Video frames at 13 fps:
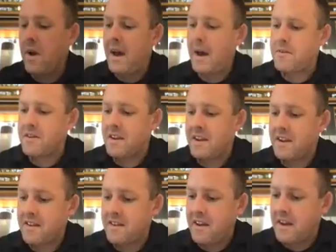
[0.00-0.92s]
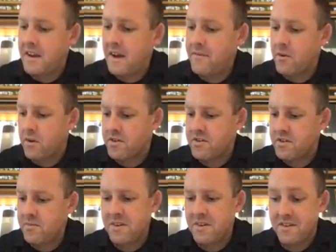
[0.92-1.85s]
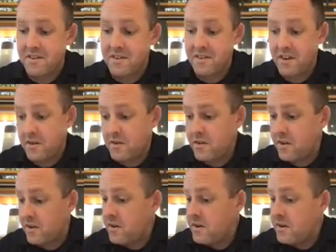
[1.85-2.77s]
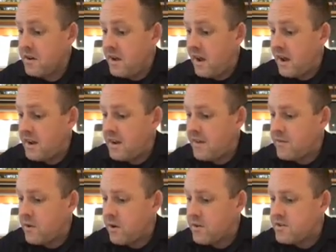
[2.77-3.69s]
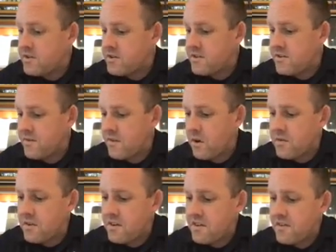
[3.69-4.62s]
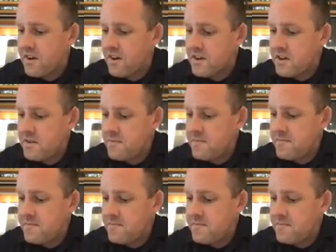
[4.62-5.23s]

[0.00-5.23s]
happen is another oxygen, because it's CO2, another oxygen is involved in this structure.